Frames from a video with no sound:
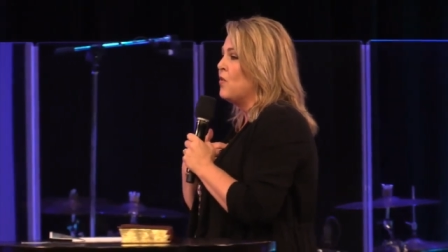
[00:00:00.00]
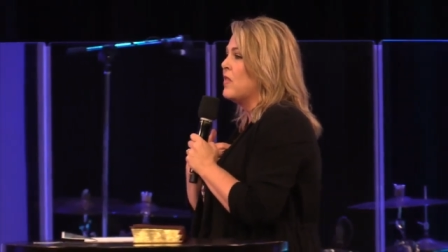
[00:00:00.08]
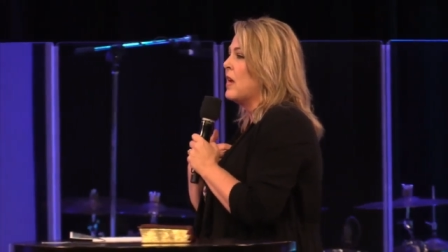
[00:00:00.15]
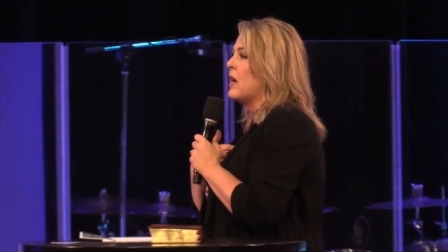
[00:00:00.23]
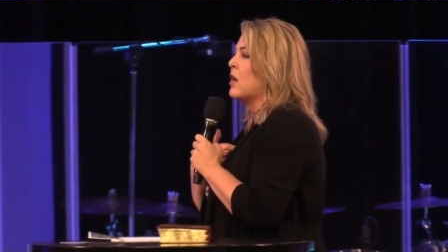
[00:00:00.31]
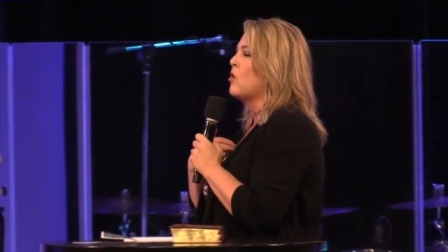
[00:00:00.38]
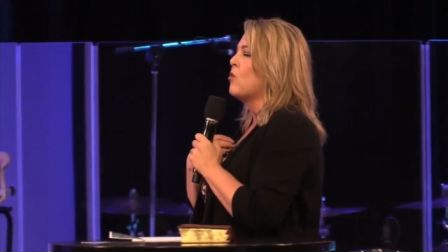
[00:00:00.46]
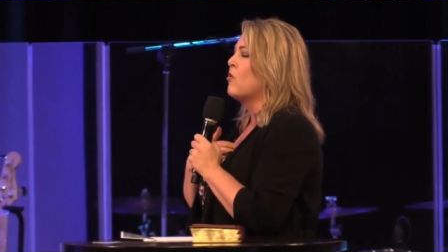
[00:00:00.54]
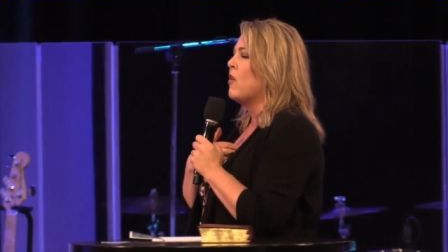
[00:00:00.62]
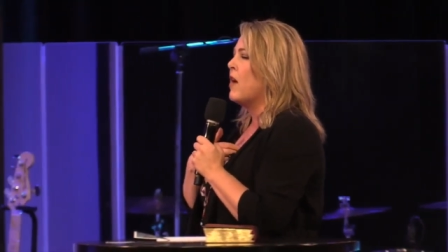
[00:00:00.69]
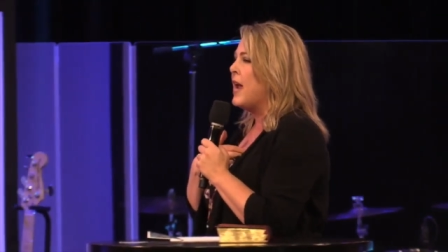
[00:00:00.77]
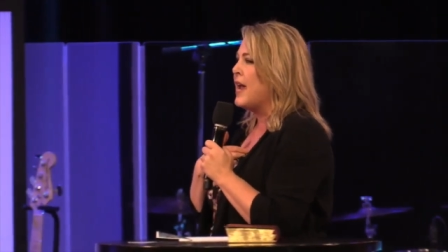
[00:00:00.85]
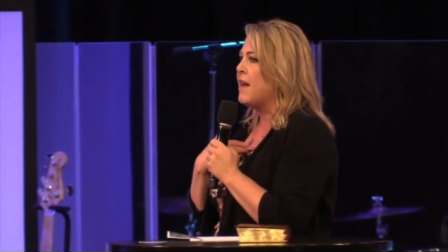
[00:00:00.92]
that
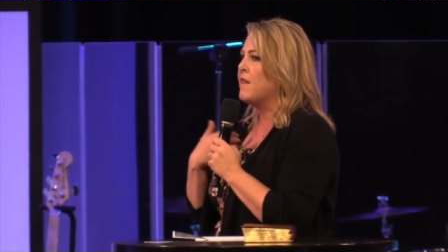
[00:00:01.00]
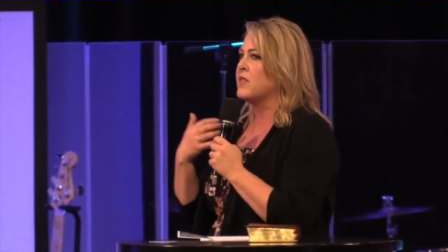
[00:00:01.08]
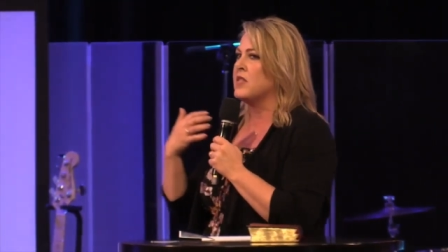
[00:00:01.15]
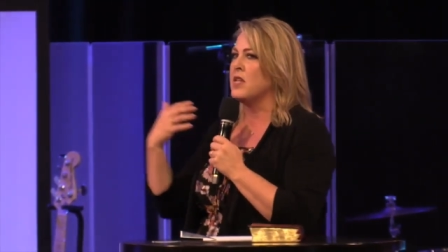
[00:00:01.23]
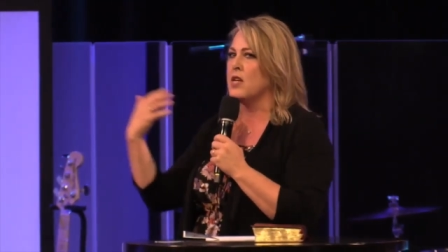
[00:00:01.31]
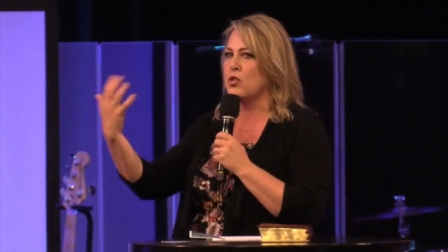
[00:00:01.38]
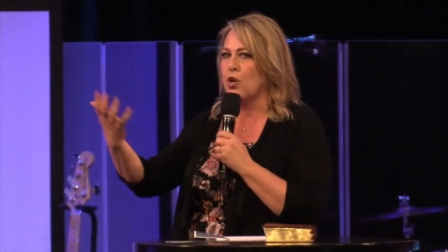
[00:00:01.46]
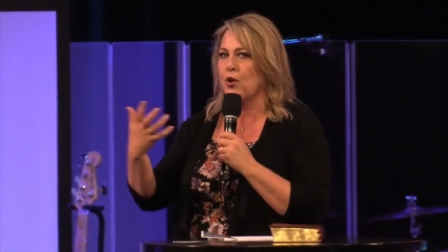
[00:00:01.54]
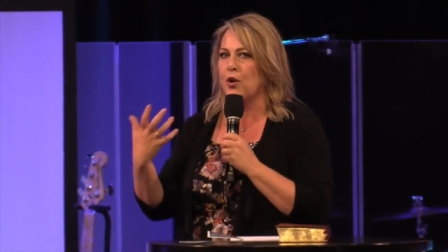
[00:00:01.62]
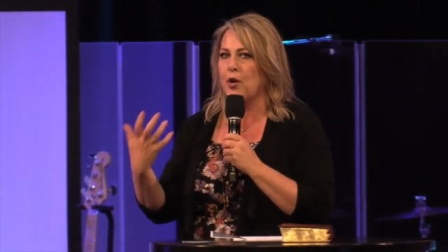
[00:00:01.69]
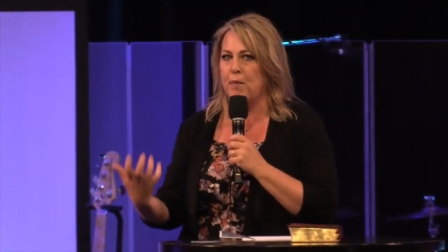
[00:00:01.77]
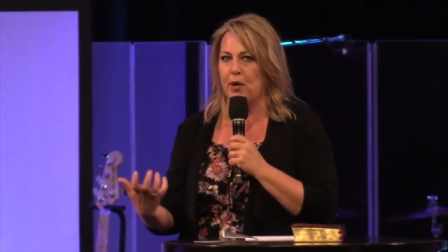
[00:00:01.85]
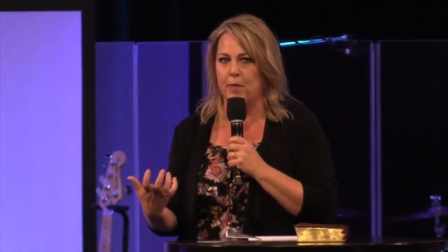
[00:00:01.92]
craves the eternal
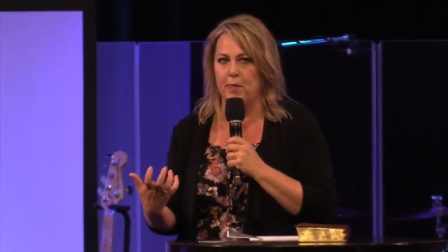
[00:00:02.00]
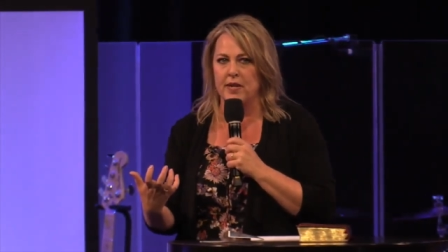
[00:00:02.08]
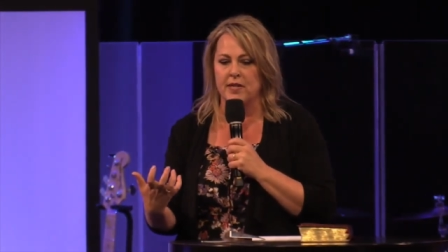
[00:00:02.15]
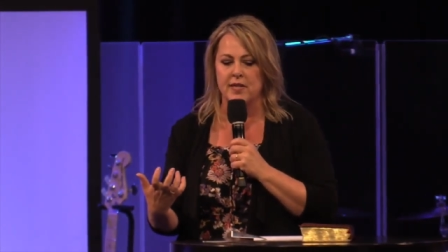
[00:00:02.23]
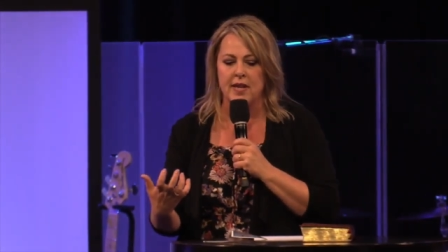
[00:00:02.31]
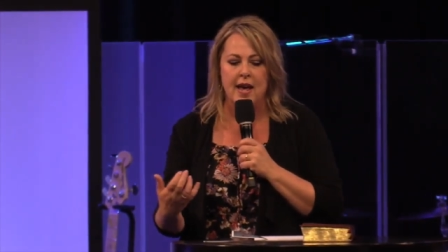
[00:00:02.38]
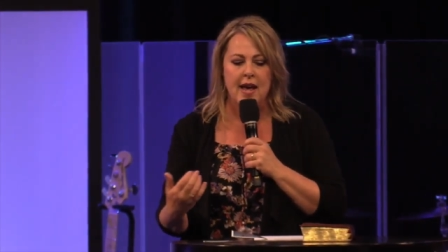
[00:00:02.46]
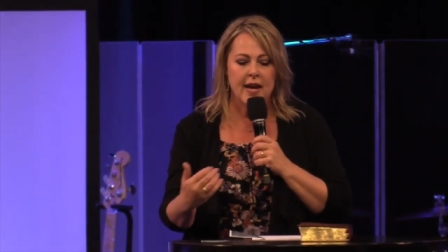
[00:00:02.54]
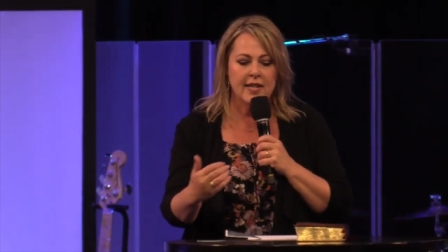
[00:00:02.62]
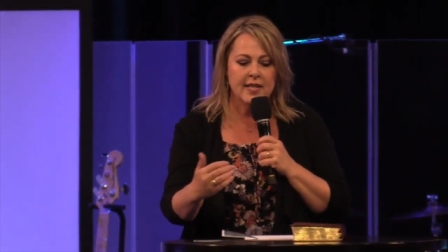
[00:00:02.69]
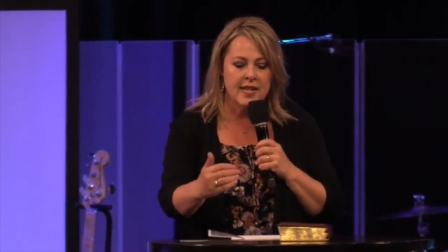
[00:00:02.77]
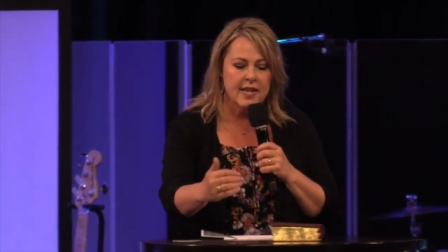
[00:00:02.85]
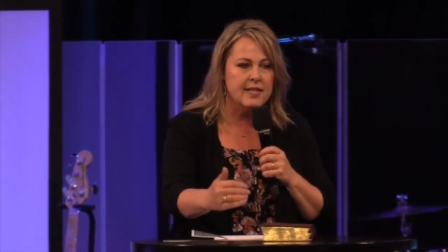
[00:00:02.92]
purpose. It's
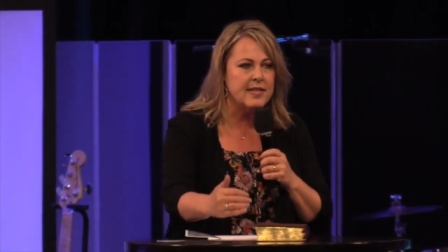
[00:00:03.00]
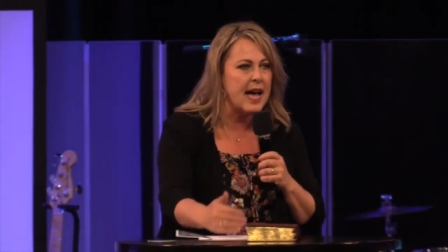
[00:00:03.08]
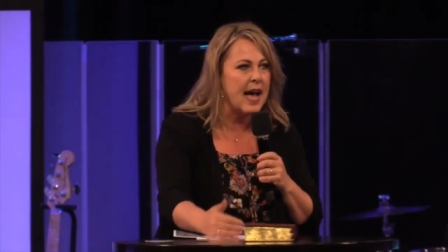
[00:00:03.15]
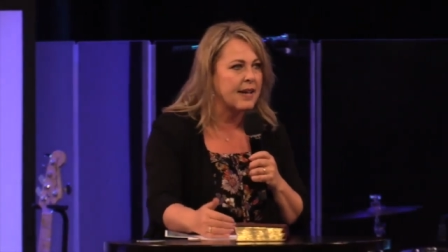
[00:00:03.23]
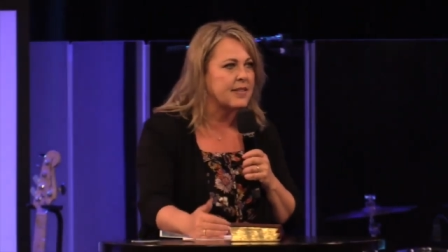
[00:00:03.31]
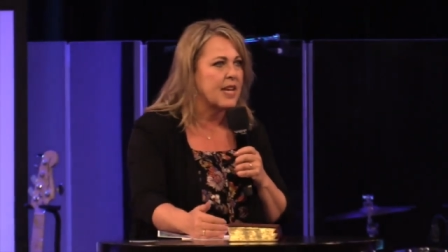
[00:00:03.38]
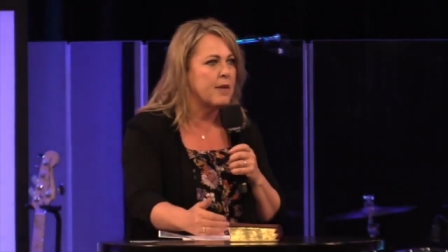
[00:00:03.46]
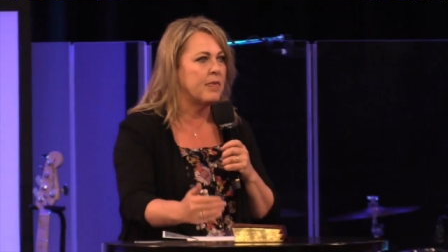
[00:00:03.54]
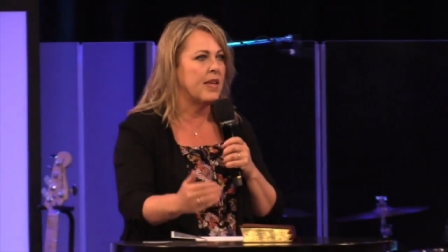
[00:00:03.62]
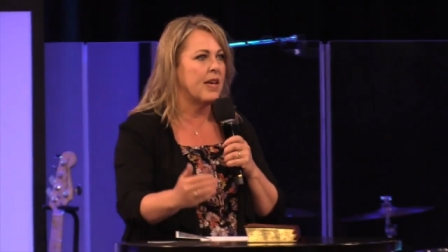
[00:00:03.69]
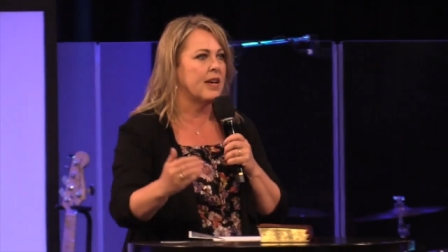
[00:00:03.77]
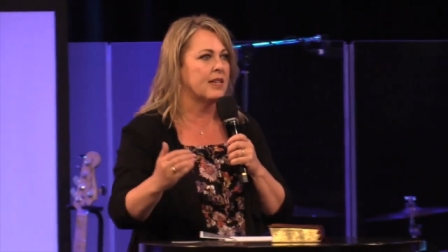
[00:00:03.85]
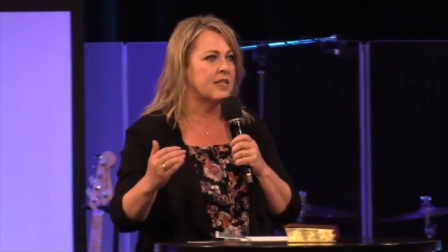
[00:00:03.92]
the exact same
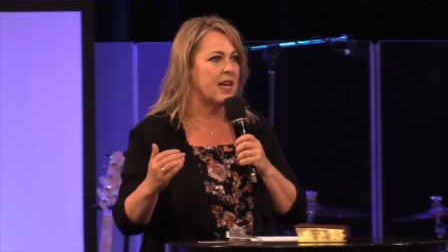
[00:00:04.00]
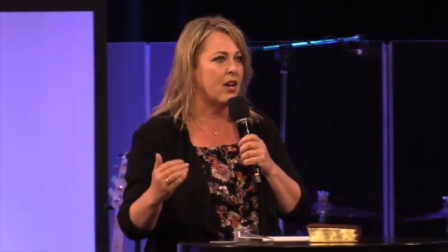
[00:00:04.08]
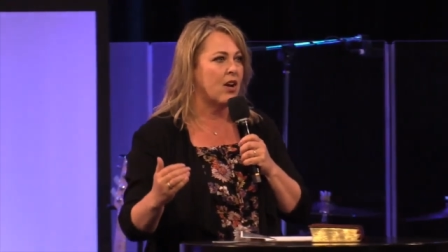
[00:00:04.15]
thing as St.